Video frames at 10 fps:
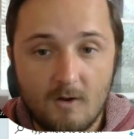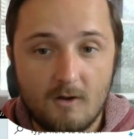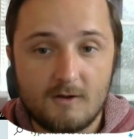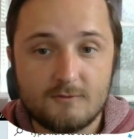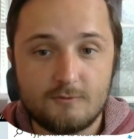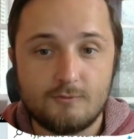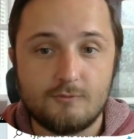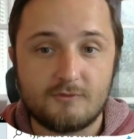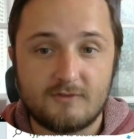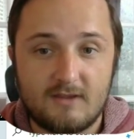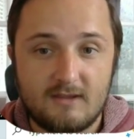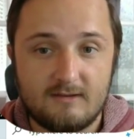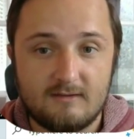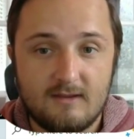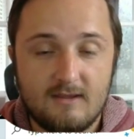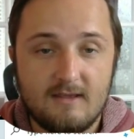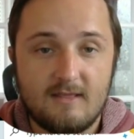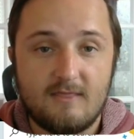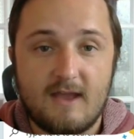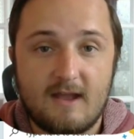on Google's end
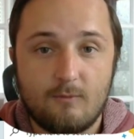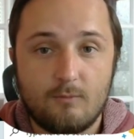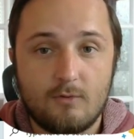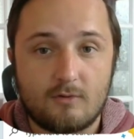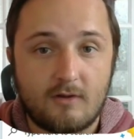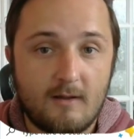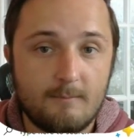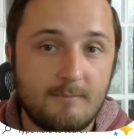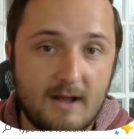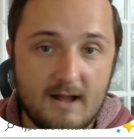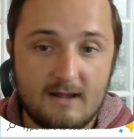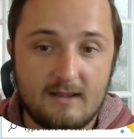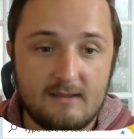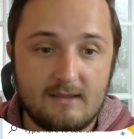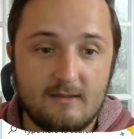that will come by,